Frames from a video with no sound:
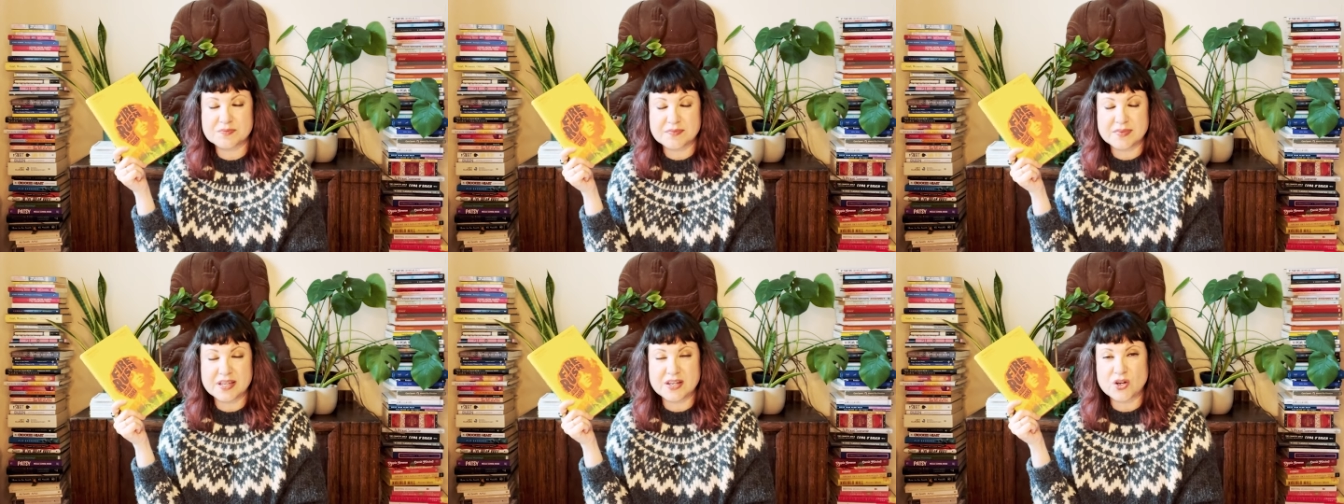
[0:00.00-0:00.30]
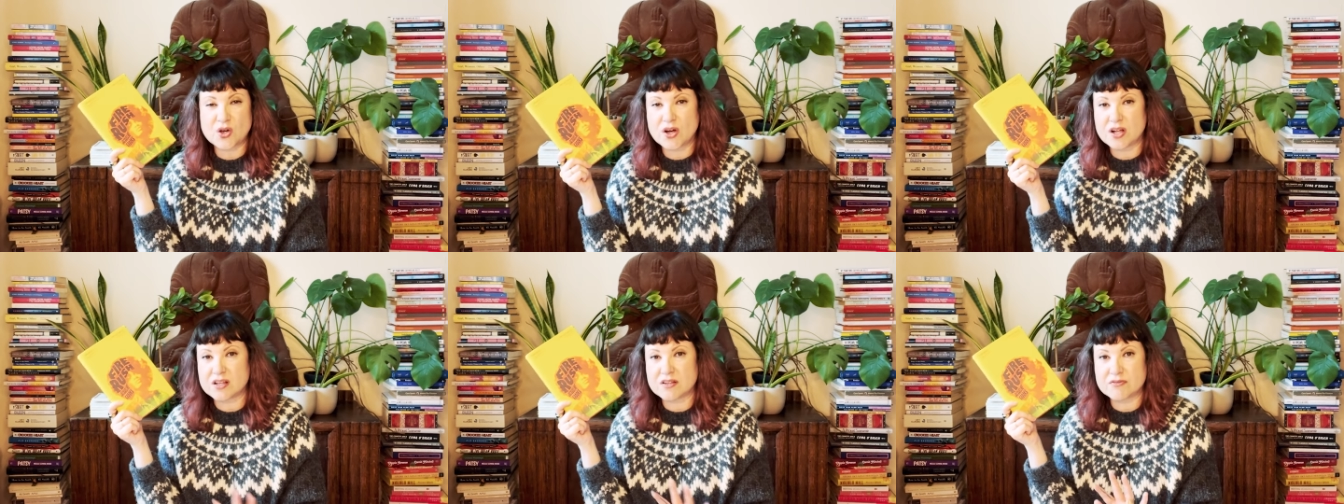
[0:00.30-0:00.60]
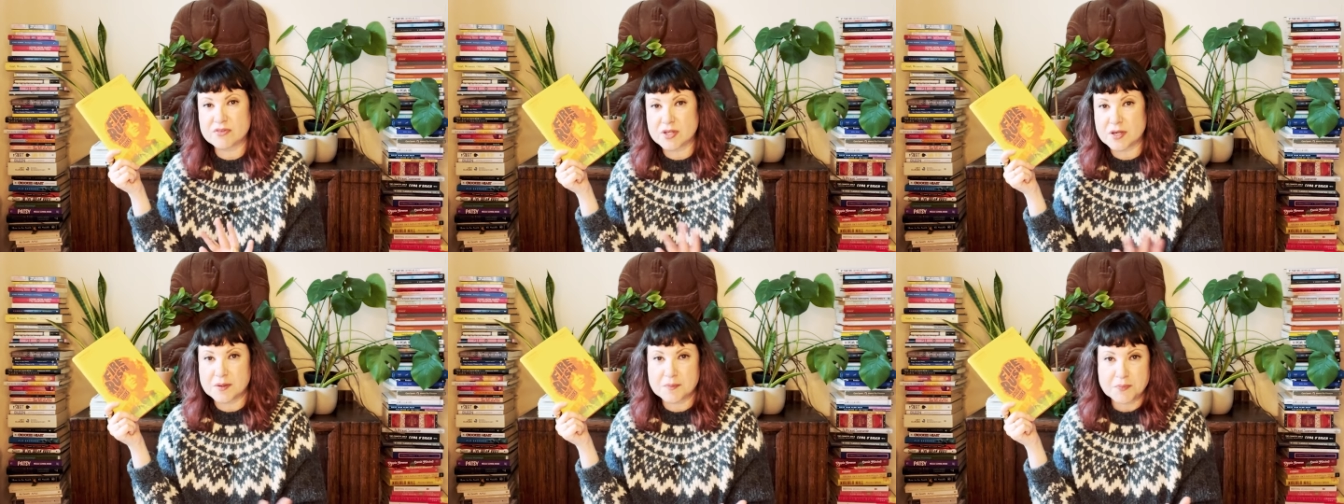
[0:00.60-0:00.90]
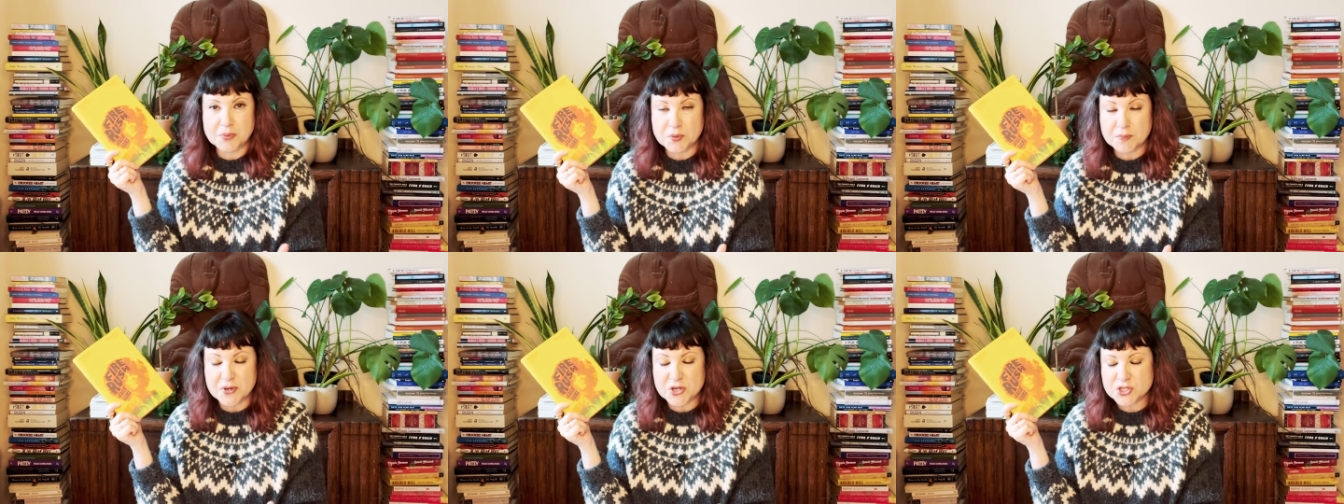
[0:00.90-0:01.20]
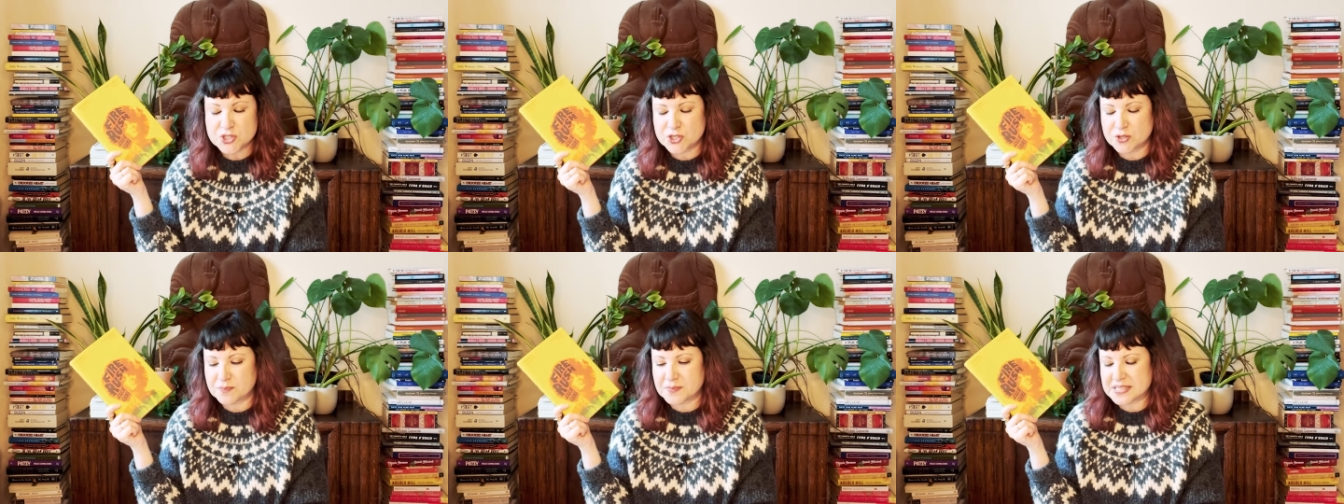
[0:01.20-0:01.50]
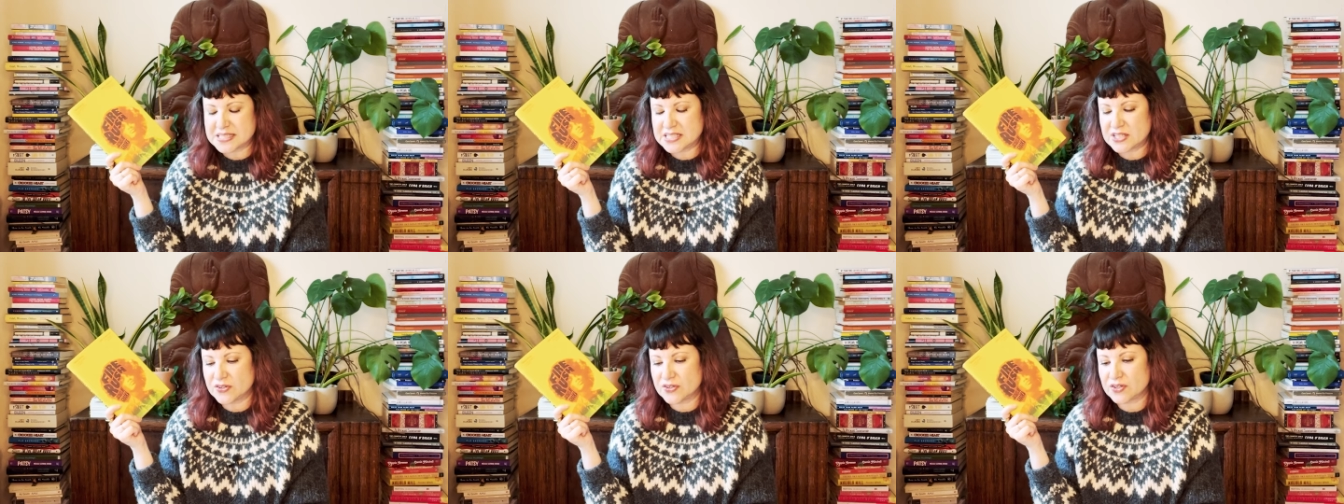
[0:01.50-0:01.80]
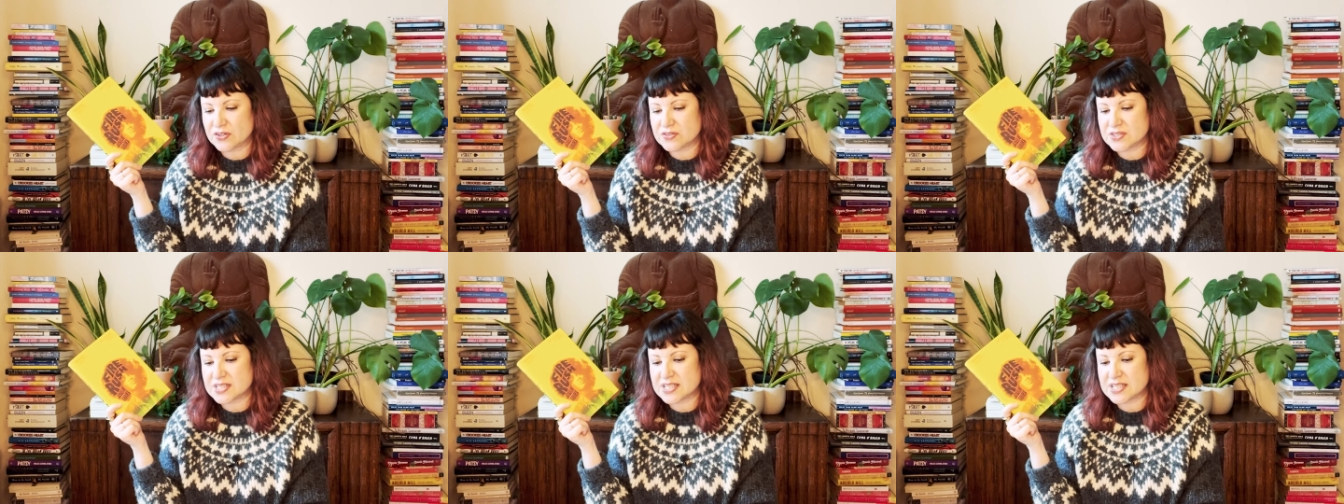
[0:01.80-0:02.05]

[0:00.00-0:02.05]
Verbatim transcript: in all of the promotional materials.